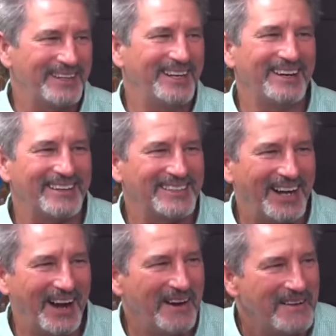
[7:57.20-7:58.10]
We're here, you
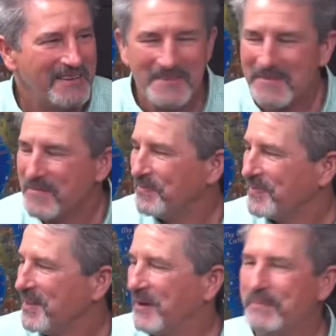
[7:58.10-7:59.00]
know?
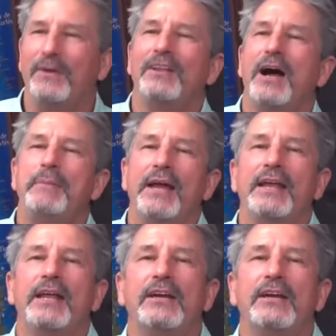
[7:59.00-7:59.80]
We pull up, and